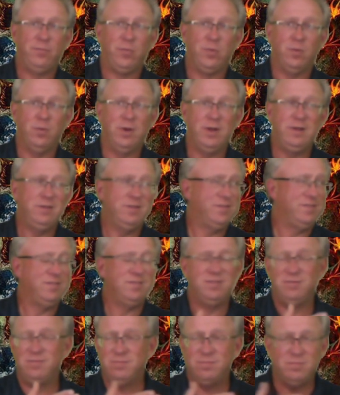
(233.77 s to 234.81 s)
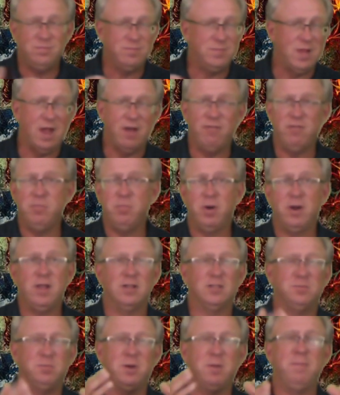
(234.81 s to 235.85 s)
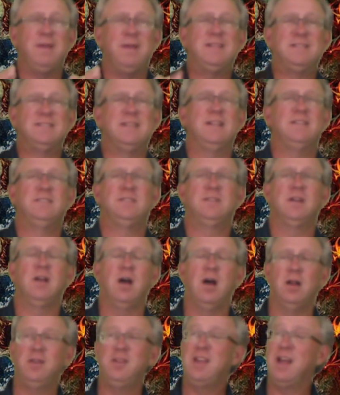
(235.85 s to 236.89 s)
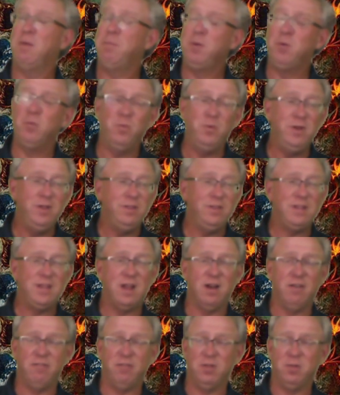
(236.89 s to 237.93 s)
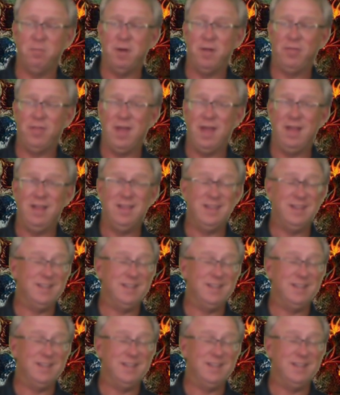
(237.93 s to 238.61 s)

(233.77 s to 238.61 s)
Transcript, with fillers: right? To everybody else, but it makes sense to God. You got to be really careful about that.